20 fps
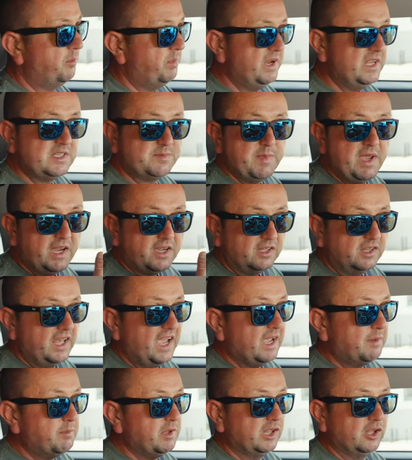please make a
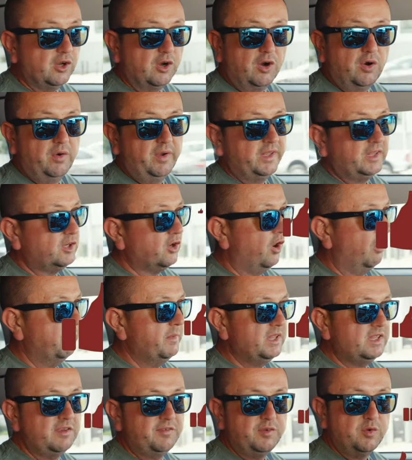like below and
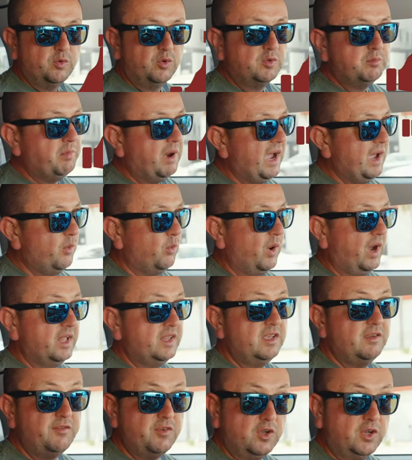comment if you would buy one
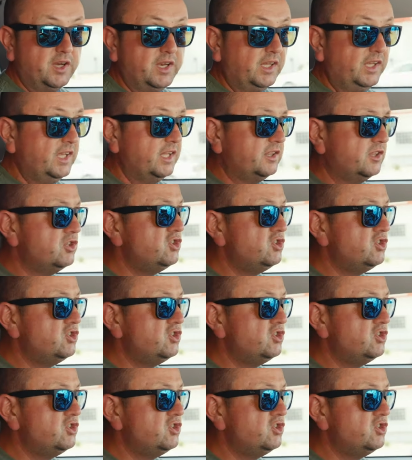if you're gonna get